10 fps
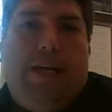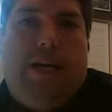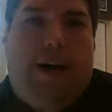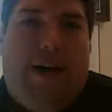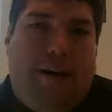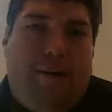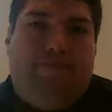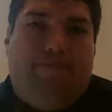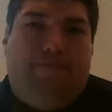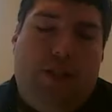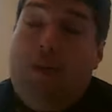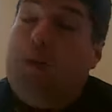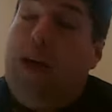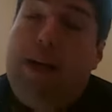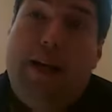So
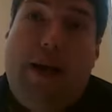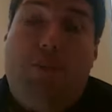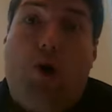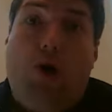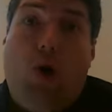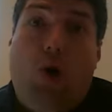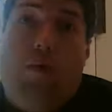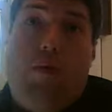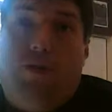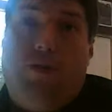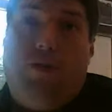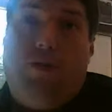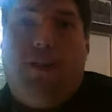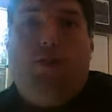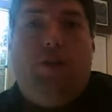I'm going to go over some
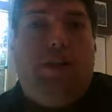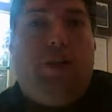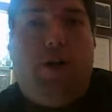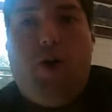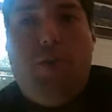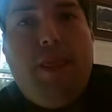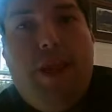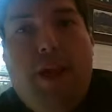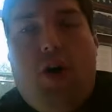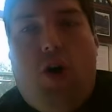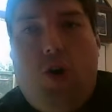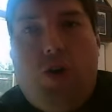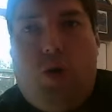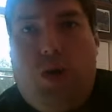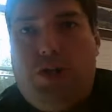things that you need to know. All
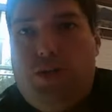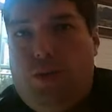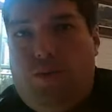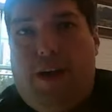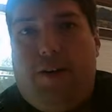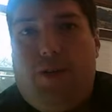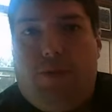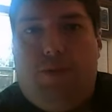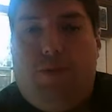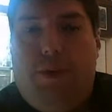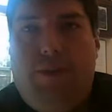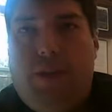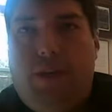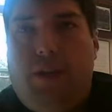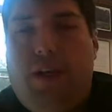your questions were found in your
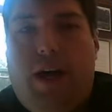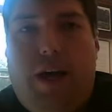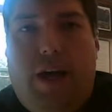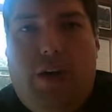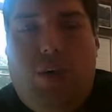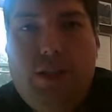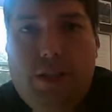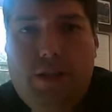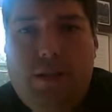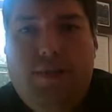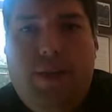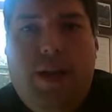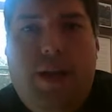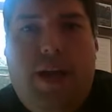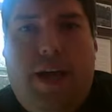previous quizzes.
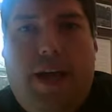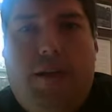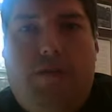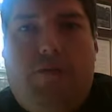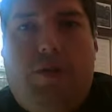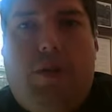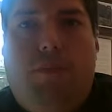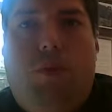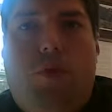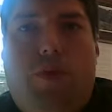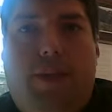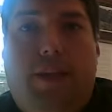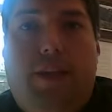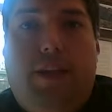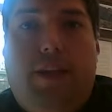The real important
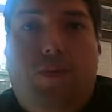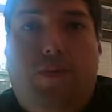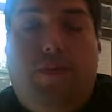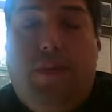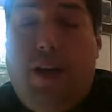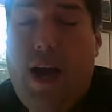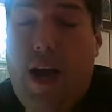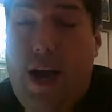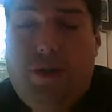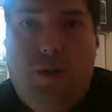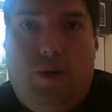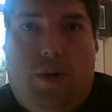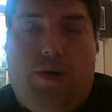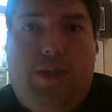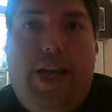thing that you got to
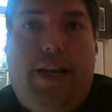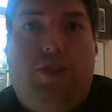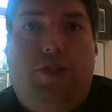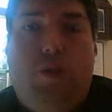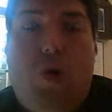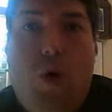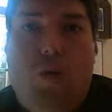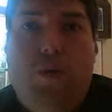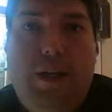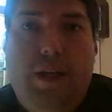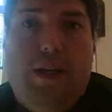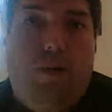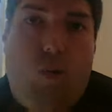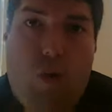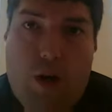understand is you only
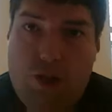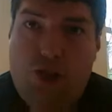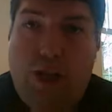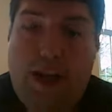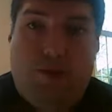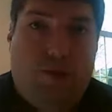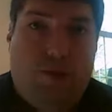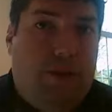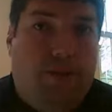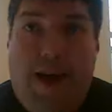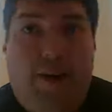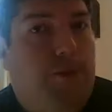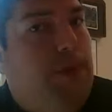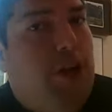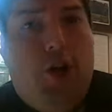get one chance on this final.
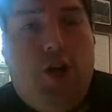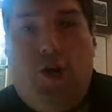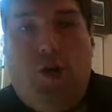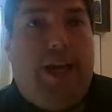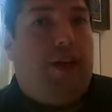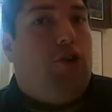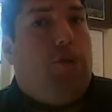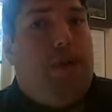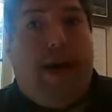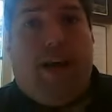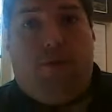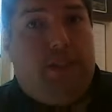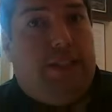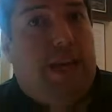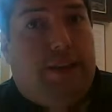You can't go back and
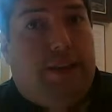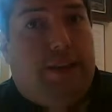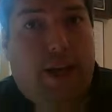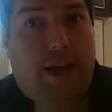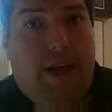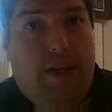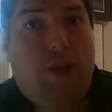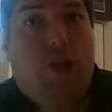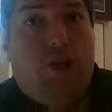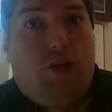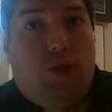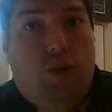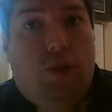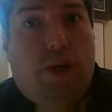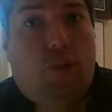retake this, okay? So
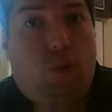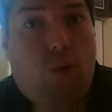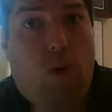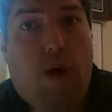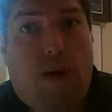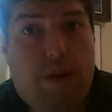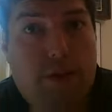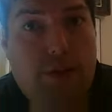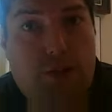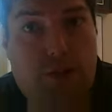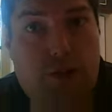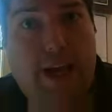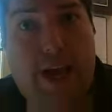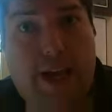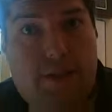you get one
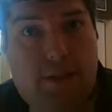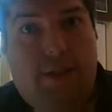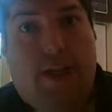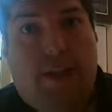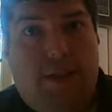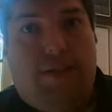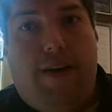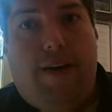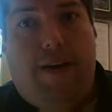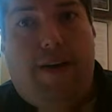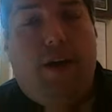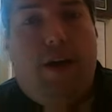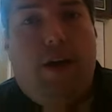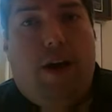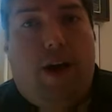chance to take this final,
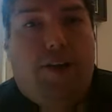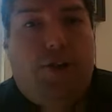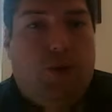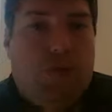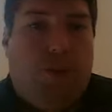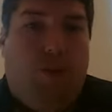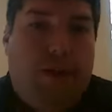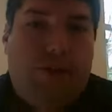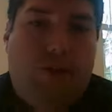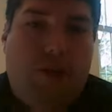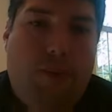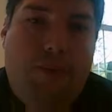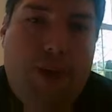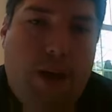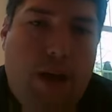200 points. So
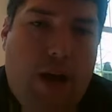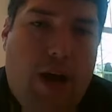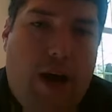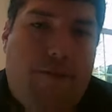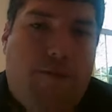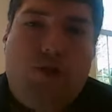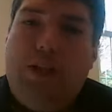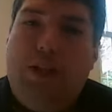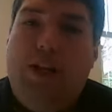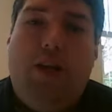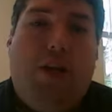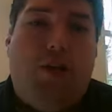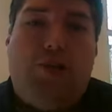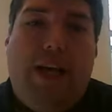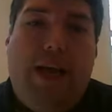first thing you need to
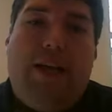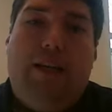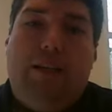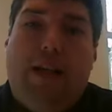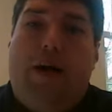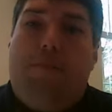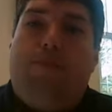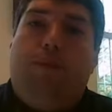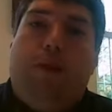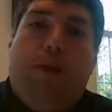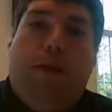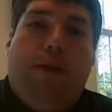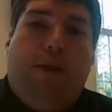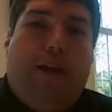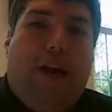understand is
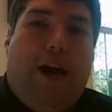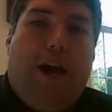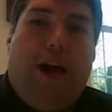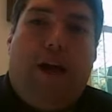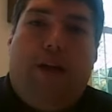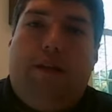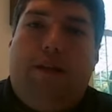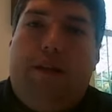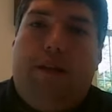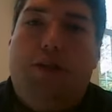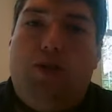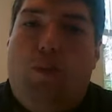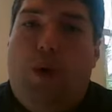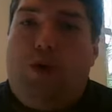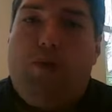the definition
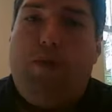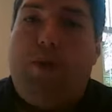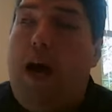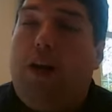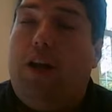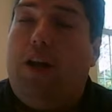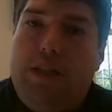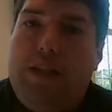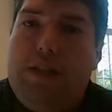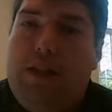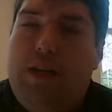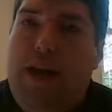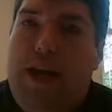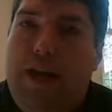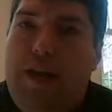of what criminology is
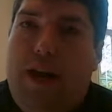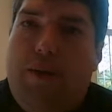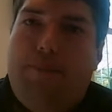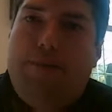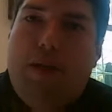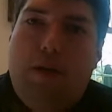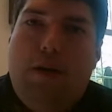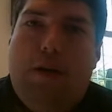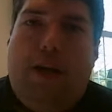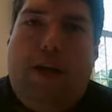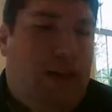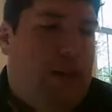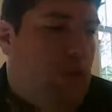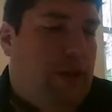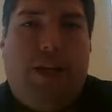
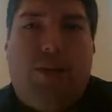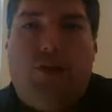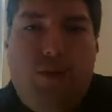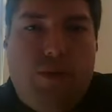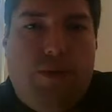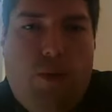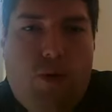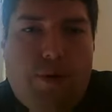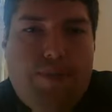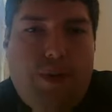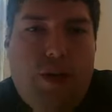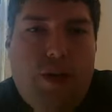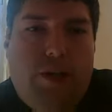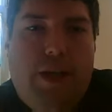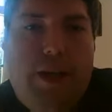and what that's used for.
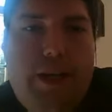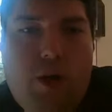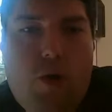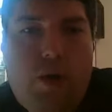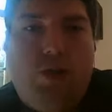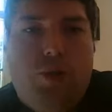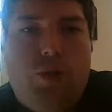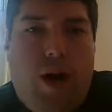You then need to go into